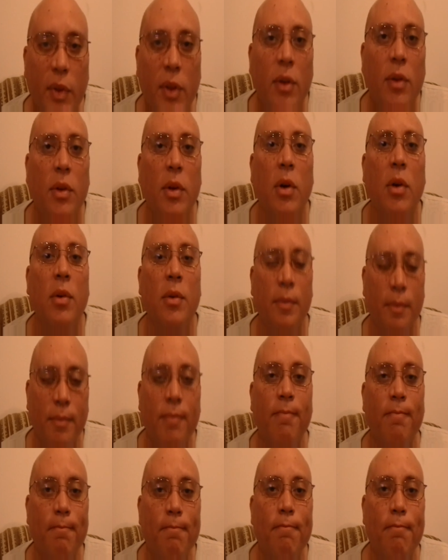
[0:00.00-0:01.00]
So
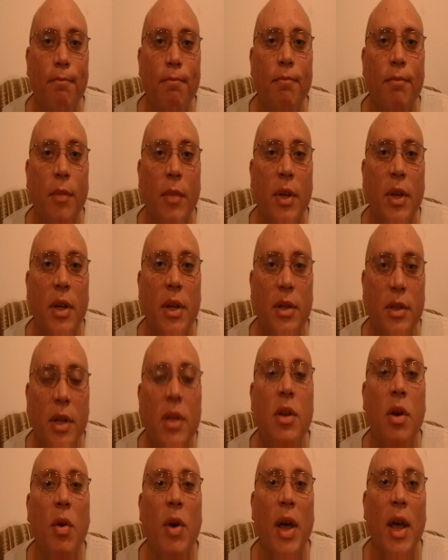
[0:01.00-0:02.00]
it's
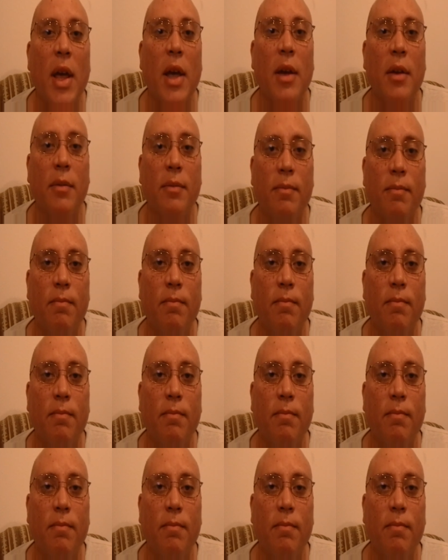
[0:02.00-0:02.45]
in your hand.